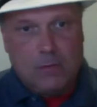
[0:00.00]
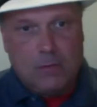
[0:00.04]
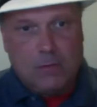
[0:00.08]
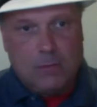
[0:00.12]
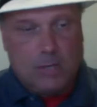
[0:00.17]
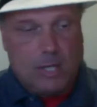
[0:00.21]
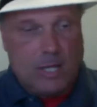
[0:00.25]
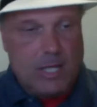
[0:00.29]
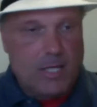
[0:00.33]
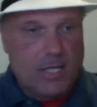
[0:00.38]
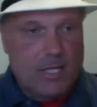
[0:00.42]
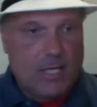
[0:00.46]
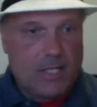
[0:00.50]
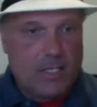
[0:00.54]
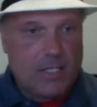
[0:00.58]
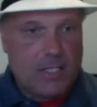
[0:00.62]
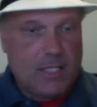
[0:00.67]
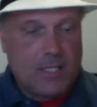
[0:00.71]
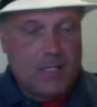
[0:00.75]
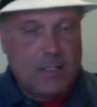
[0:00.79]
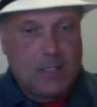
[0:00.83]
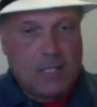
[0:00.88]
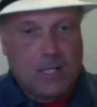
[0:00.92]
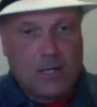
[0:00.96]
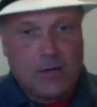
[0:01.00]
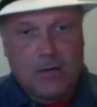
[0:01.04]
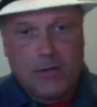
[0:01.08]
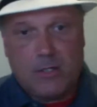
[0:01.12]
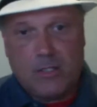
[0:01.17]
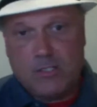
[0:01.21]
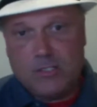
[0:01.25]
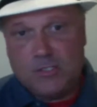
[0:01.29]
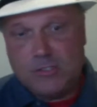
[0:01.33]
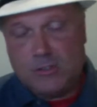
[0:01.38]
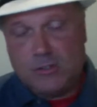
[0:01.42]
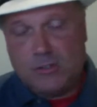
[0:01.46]
black
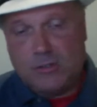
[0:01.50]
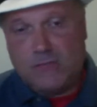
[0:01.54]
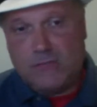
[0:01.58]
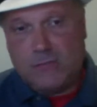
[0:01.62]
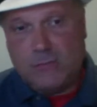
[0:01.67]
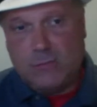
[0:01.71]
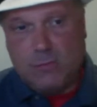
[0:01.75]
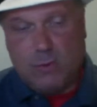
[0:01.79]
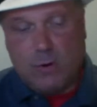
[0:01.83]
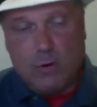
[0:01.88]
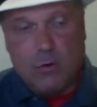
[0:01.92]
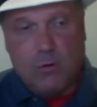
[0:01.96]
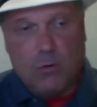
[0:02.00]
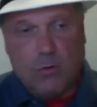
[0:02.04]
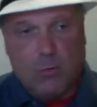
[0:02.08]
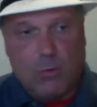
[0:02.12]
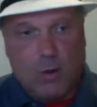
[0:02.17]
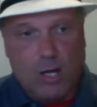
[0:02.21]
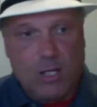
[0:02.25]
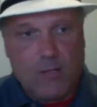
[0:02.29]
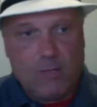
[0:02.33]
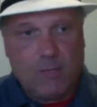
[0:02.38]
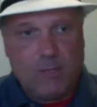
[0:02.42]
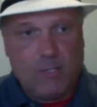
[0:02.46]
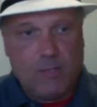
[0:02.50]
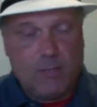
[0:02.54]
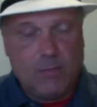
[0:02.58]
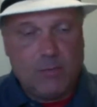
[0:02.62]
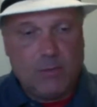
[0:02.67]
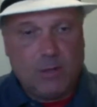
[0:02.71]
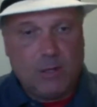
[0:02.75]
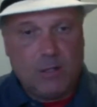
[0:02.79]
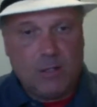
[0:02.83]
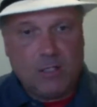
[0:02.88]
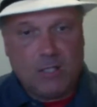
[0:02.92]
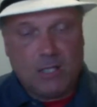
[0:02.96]
identitarians or even woke white
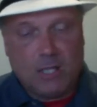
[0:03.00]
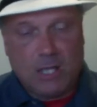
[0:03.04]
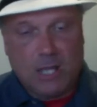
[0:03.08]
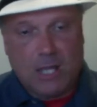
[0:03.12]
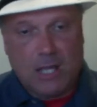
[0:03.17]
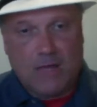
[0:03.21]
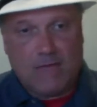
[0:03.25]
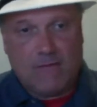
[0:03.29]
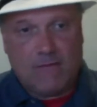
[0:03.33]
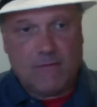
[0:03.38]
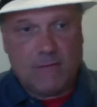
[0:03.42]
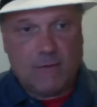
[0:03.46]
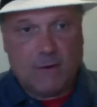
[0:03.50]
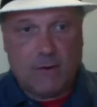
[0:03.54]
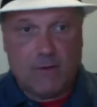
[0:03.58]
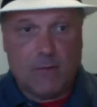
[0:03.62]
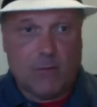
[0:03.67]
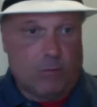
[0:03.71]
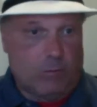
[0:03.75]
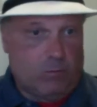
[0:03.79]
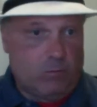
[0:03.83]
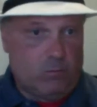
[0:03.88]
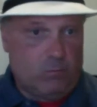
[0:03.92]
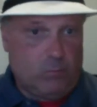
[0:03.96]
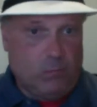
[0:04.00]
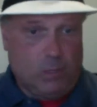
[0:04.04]
people on the left, or